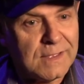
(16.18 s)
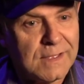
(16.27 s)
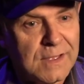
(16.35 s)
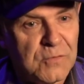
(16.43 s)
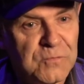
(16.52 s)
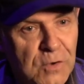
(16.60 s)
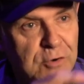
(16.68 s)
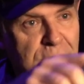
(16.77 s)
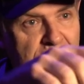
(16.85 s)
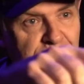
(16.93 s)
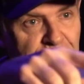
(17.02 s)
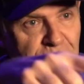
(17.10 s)
a
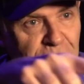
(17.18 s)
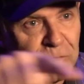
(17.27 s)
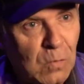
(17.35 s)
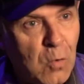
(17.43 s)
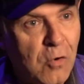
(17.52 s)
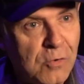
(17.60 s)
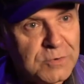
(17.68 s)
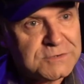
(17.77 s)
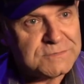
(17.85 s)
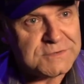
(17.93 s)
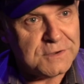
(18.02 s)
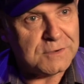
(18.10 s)
photograph of the floor, which
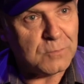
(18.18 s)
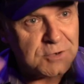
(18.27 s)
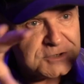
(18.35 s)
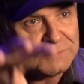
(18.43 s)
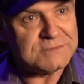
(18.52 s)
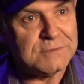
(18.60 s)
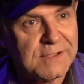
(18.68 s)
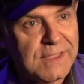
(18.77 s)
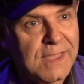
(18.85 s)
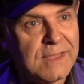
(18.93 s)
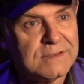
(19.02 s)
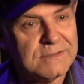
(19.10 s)
was what she was
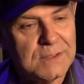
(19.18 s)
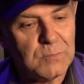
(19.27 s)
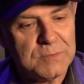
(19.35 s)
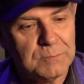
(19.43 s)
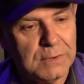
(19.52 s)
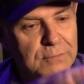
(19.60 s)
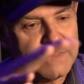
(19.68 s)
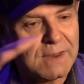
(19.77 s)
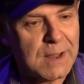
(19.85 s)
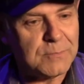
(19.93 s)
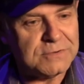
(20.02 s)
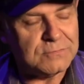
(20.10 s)
looking at, and then we blew that
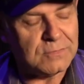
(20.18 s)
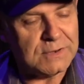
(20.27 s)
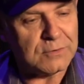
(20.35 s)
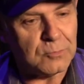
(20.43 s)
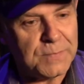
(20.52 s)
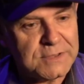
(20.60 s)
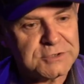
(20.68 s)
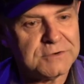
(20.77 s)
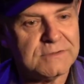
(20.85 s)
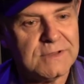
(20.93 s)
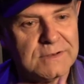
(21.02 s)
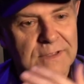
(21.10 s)
up into a little picture,
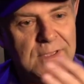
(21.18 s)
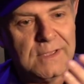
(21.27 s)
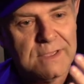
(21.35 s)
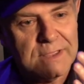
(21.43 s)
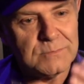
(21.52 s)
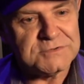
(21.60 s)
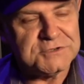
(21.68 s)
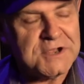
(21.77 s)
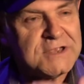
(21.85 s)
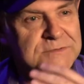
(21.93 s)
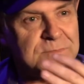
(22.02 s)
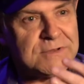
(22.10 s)
and then it was
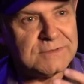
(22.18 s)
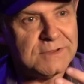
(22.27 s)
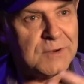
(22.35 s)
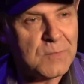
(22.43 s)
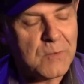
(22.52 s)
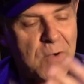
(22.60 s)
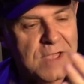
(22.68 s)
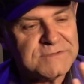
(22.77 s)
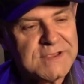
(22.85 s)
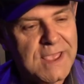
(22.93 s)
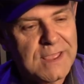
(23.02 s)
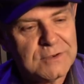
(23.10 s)
Jasmine, my
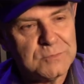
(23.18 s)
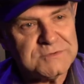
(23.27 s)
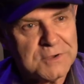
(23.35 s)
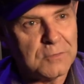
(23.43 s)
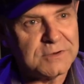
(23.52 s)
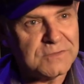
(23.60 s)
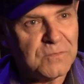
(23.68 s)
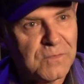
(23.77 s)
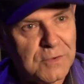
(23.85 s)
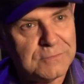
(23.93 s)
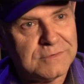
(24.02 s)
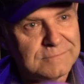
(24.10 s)
wife's hand, who was holding the
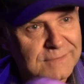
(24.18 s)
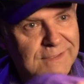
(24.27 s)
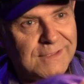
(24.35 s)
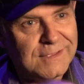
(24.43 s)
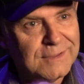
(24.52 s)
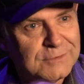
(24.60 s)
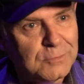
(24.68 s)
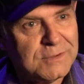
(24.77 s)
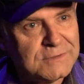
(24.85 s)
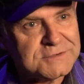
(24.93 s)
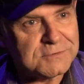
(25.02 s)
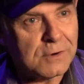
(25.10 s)
phone and
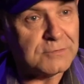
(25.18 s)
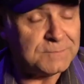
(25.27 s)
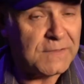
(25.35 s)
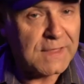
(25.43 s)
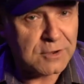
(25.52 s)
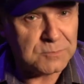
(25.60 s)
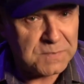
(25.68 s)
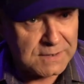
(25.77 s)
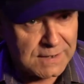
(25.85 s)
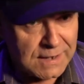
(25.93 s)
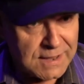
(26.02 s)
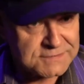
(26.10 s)
doing the scroll. But that could be
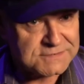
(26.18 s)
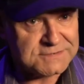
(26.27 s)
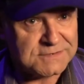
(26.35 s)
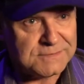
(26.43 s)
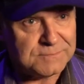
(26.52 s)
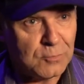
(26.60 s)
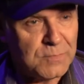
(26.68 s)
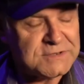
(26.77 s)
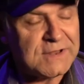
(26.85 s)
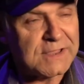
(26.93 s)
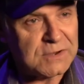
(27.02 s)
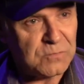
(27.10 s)
classed as
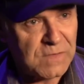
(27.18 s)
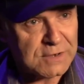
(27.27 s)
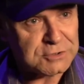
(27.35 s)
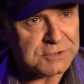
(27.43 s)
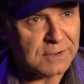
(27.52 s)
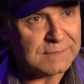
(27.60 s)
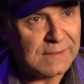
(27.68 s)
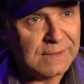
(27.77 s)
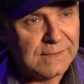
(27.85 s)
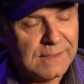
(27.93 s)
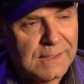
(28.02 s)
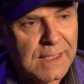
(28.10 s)
almost like an effect shot.
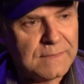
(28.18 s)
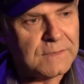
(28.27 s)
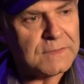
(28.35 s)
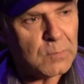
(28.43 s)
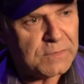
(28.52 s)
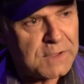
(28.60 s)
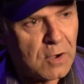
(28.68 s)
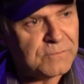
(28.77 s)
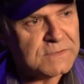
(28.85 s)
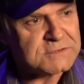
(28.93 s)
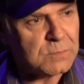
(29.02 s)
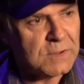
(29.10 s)
And then there were the
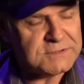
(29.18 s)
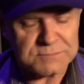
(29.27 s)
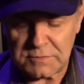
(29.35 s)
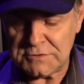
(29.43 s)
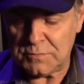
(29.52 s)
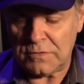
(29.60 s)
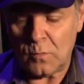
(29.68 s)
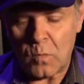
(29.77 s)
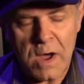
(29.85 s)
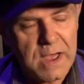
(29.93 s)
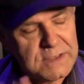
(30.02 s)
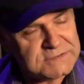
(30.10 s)
obvious ones, which were the
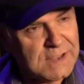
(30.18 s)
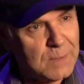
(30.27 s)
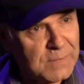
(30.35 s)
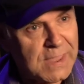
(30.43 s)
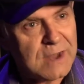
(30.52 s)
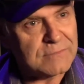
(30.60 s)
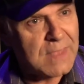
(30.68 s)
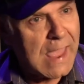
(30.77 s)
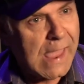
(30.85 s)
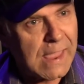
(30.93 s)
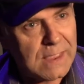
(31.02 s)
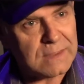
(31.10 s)
wires coming out of the
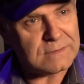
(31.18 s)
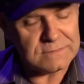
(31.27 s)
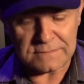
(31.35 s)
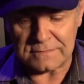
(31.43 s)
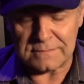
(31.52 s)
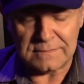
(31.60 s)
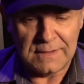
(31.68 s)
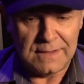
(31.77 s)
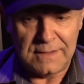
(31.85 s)
hand, and